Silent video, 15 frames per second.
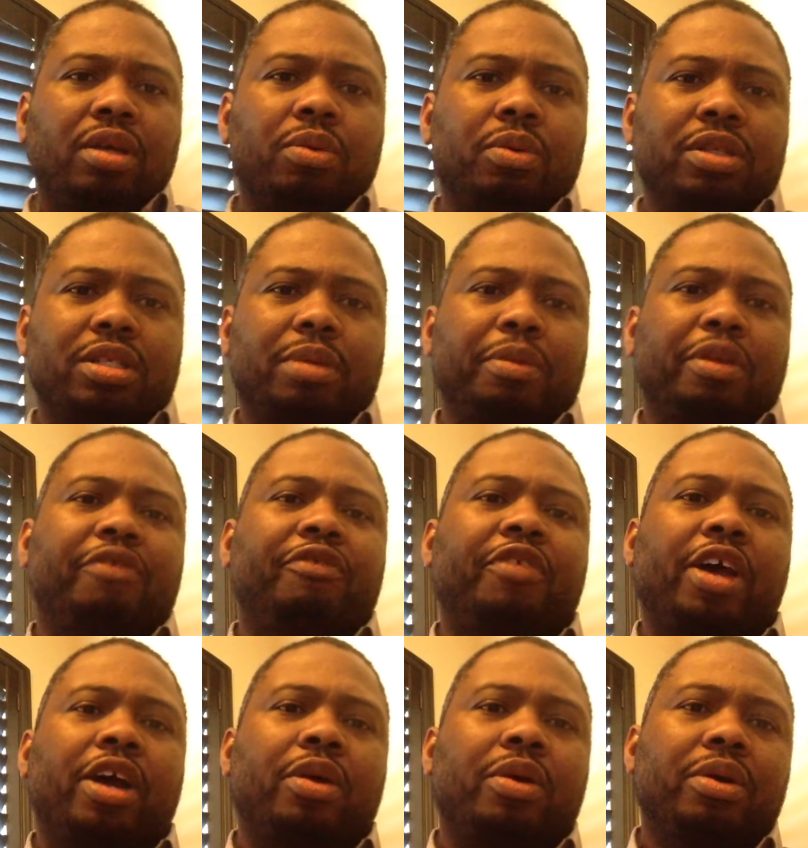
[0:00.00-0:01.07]
with some of the
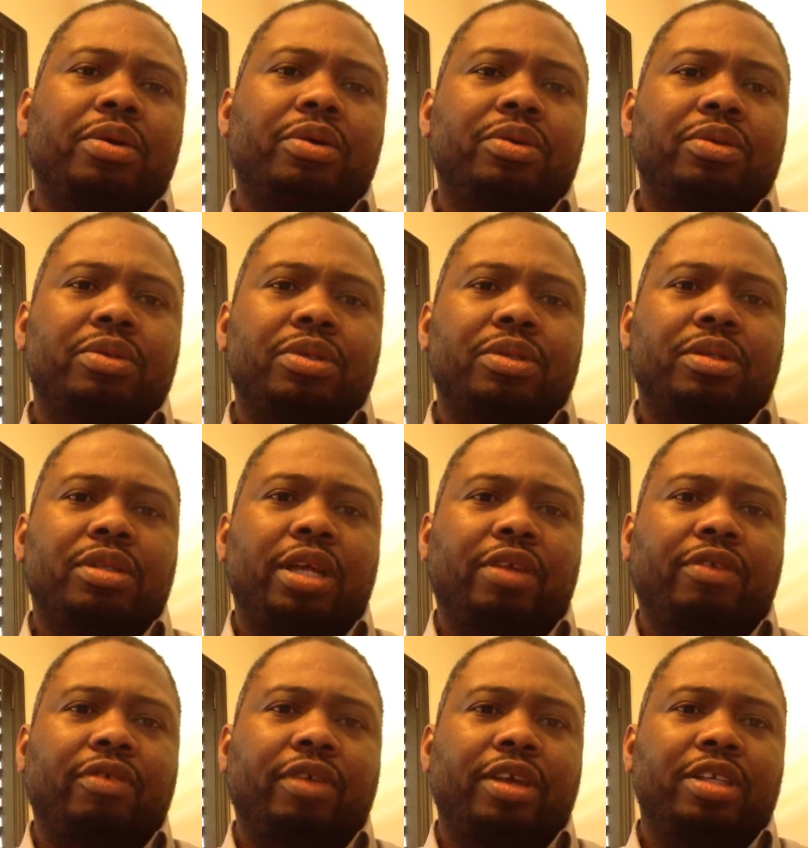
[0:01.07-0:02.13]
pharaohs that
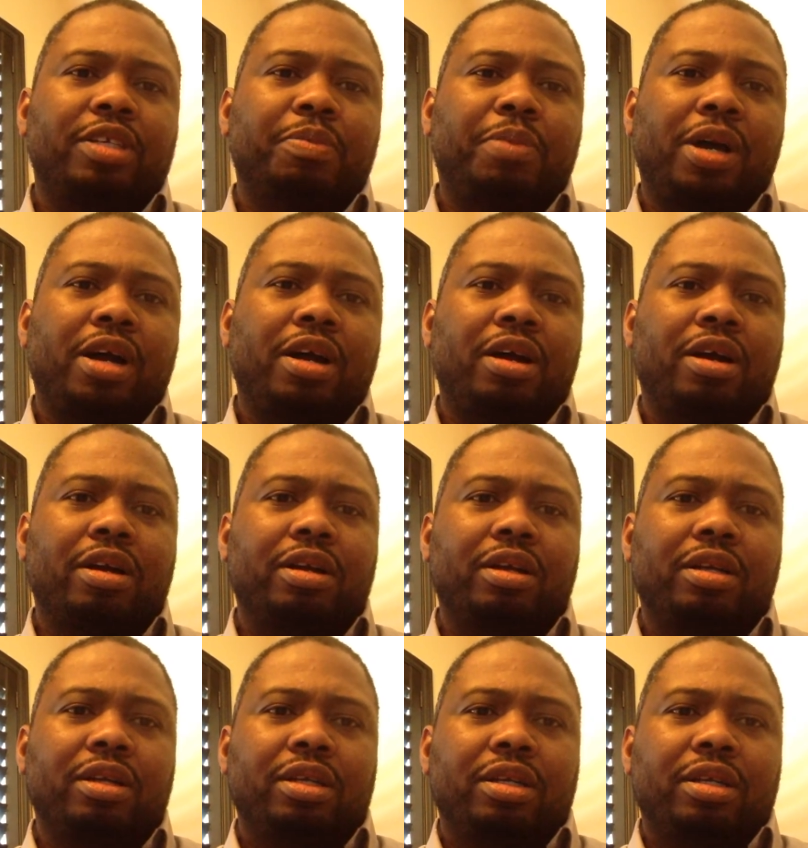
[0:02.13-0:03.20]
transpired.
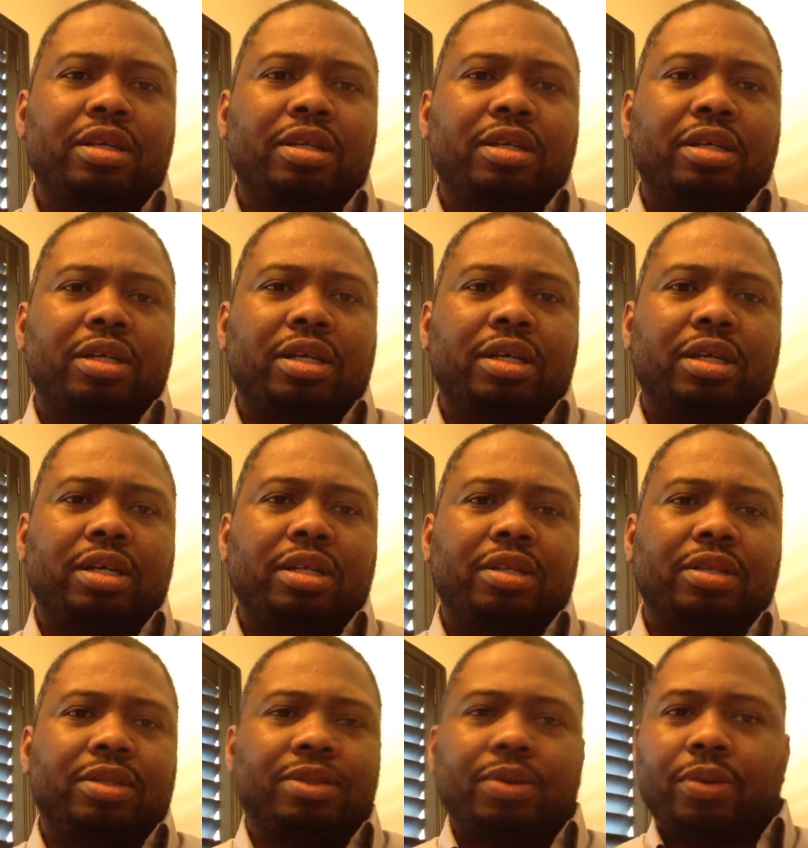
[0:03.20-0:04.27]
The
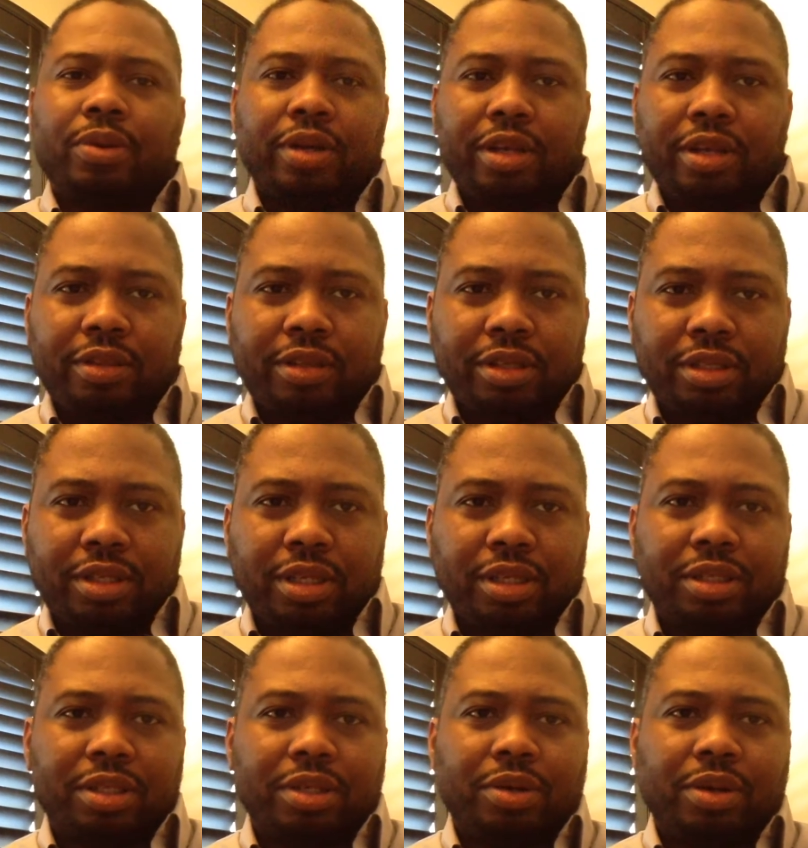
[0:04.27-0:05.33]
story of this
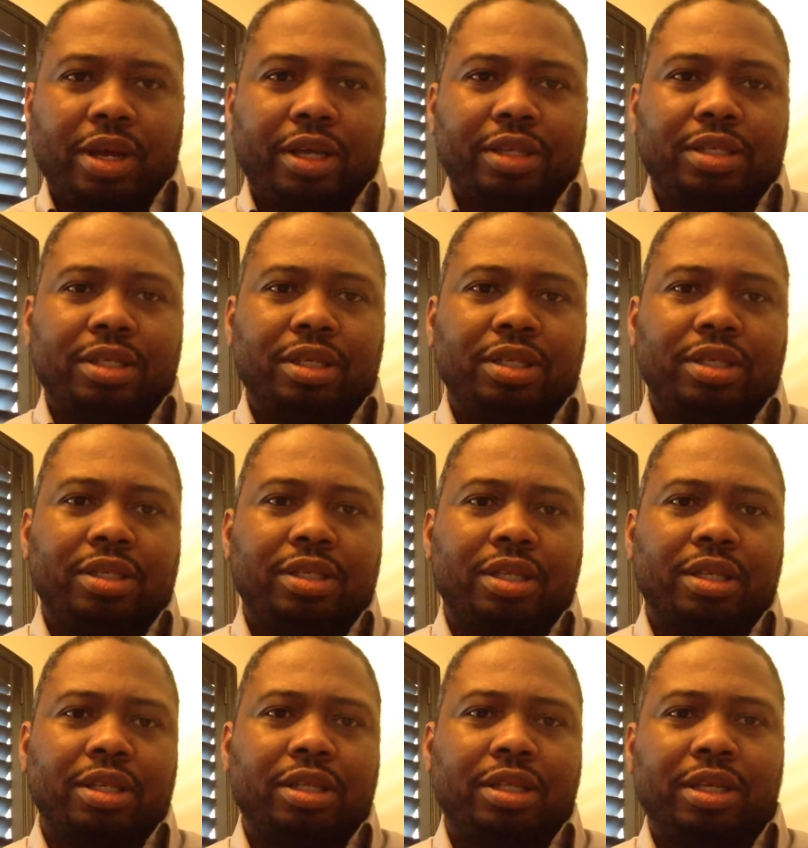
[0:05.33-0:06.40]
Hyksos exodus
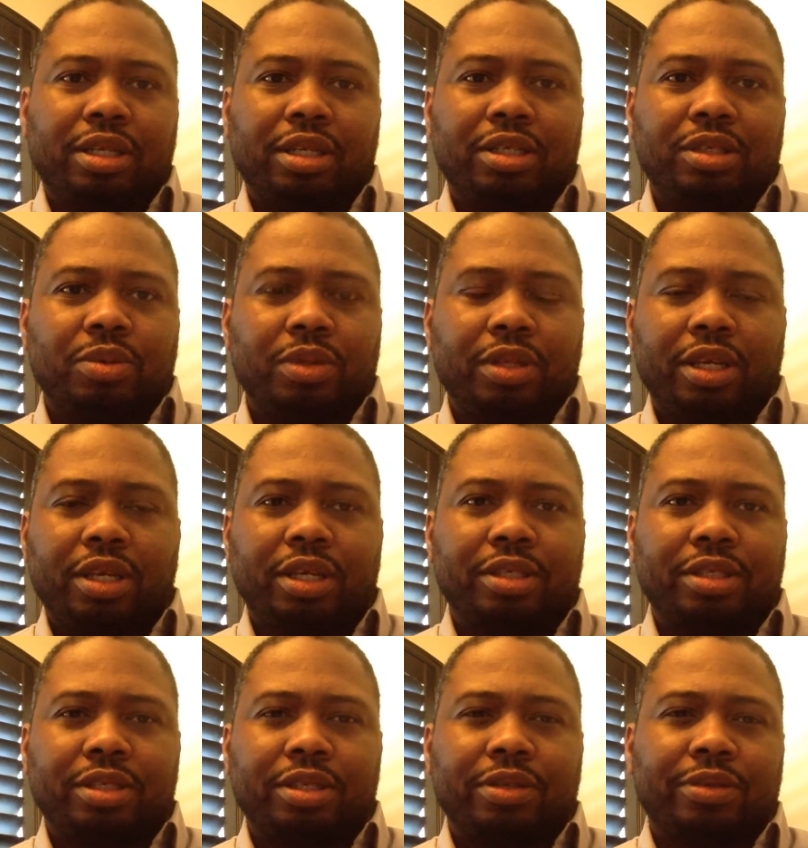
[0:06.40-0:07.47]
and the dealings with the
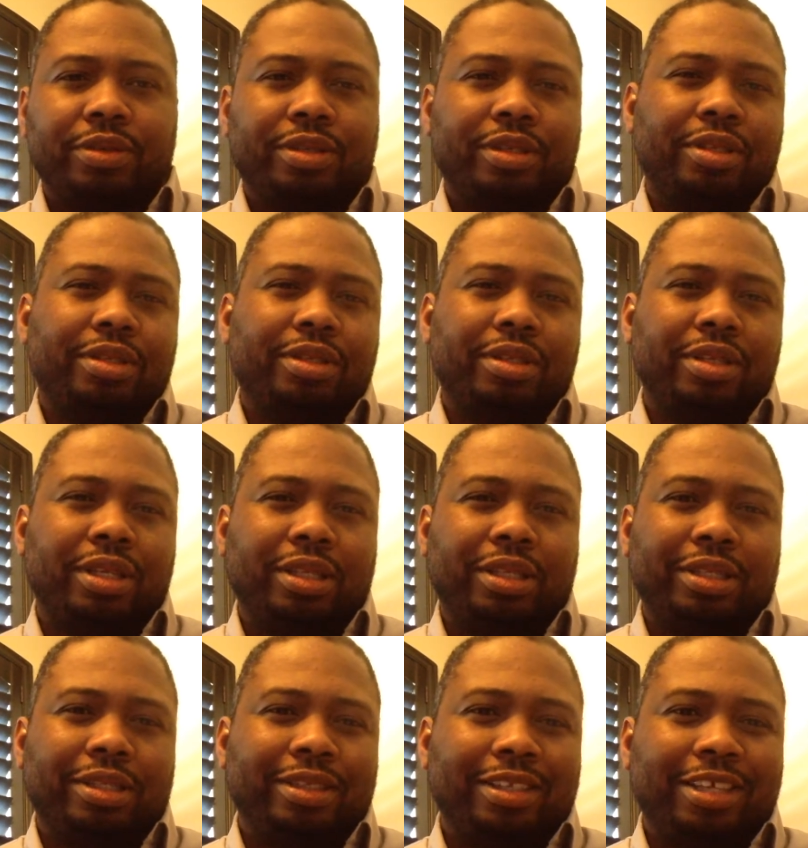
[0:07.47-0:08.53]
Hyksos,
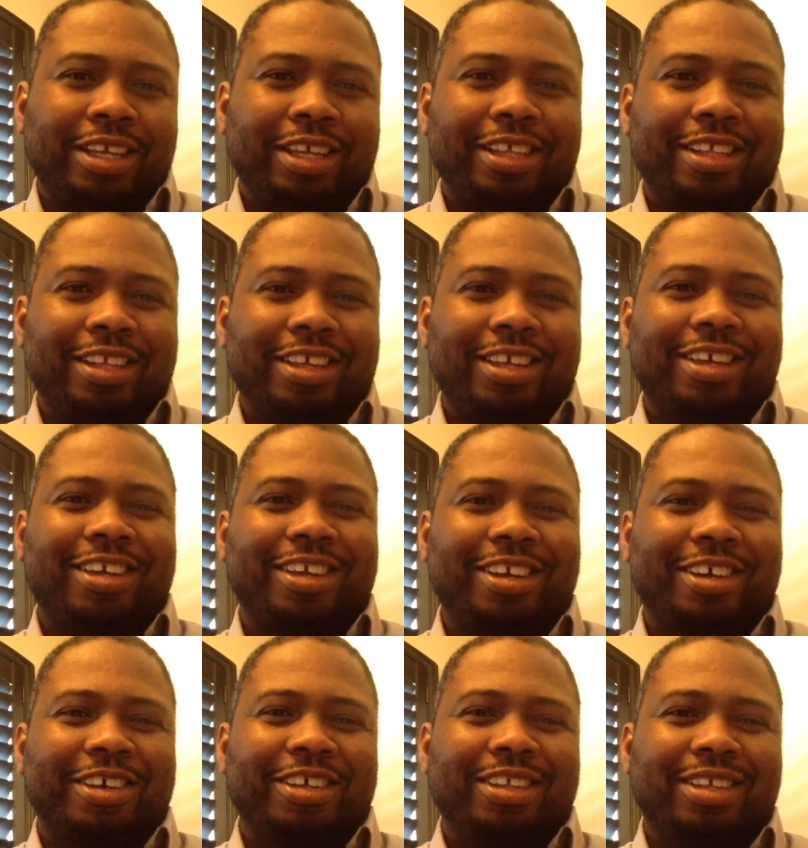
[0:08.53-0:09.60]

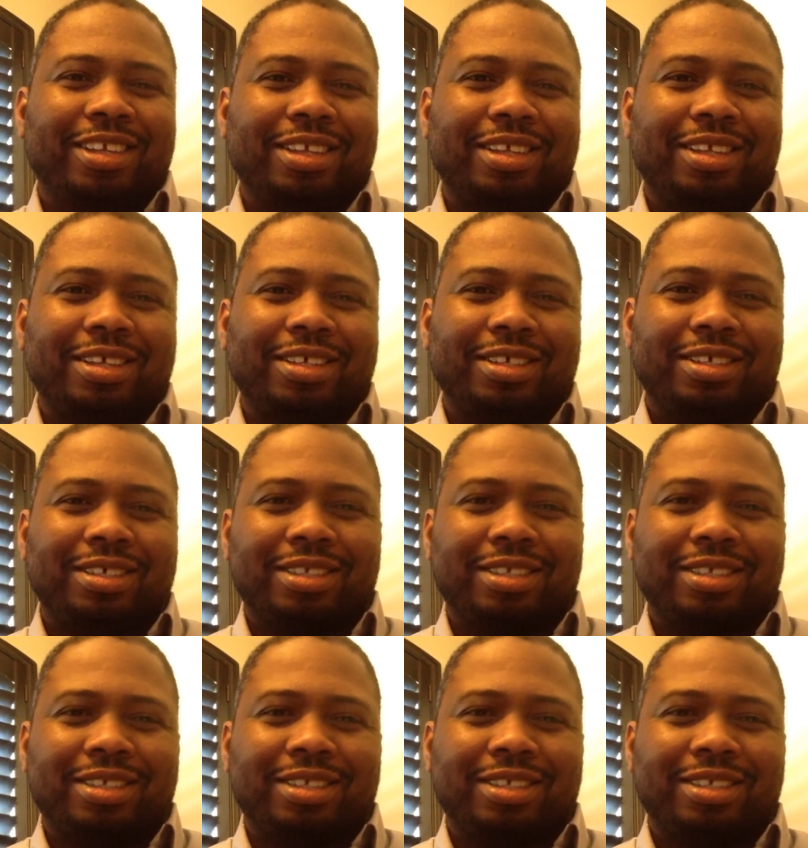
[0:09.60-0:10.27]
it doesn't